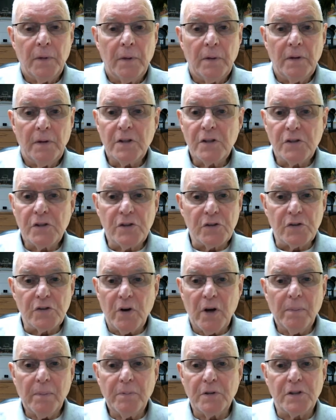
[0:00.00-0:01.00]
This
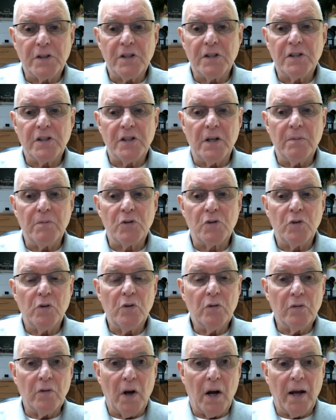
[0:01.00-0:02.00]
discrepancy seems to
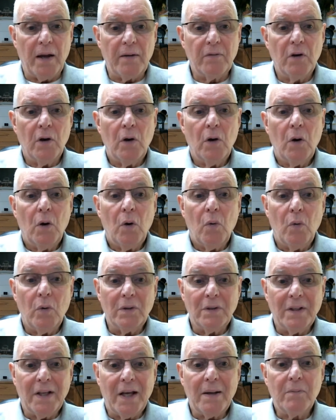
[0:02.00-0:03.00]
arrive
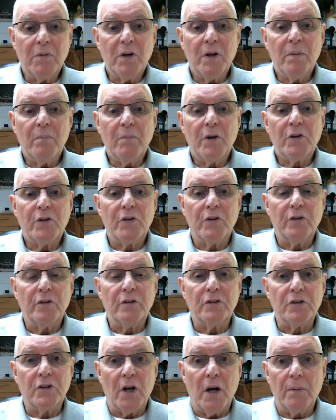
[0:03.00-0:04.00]
when labor and
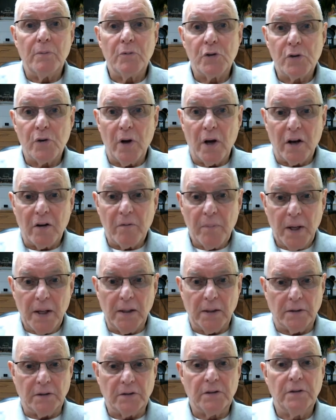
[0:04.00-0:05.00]
material jobs are out of
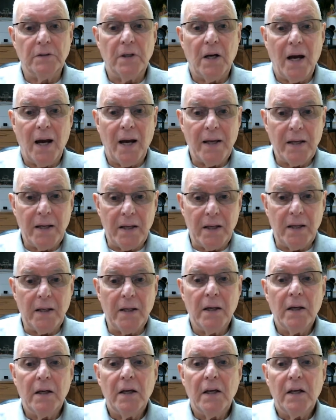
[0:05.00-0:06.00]
balance, i.e.,
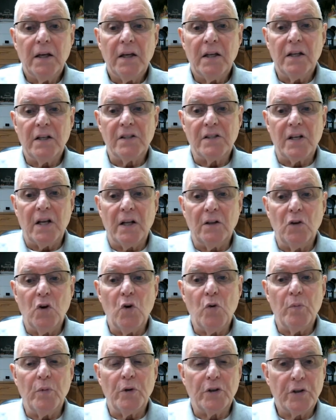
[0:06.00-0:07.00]
it is a
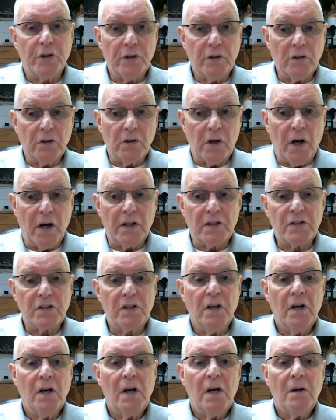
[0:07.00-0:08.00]
low material cost
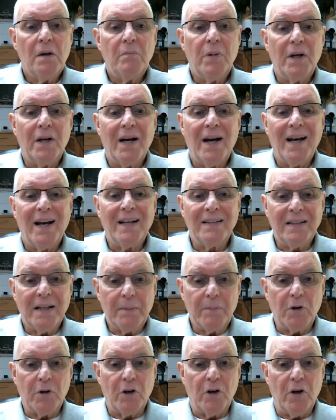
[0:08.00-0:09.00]
but high
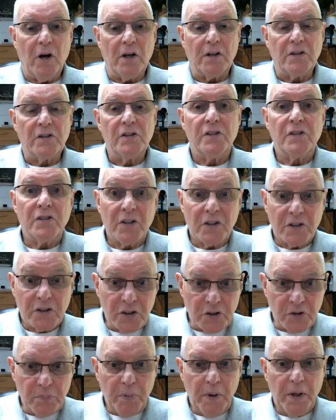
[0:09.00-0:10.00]
labor costs, such
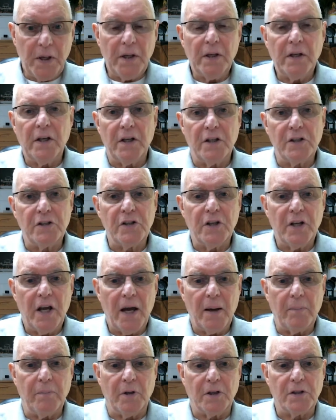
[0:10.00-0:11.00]
as painting kitchen
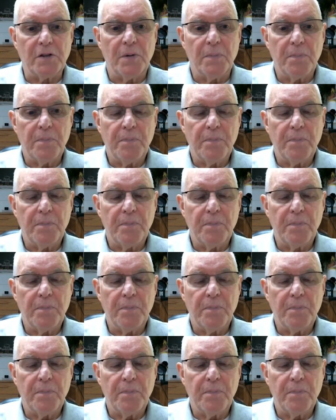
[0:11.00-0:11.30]
cabinets.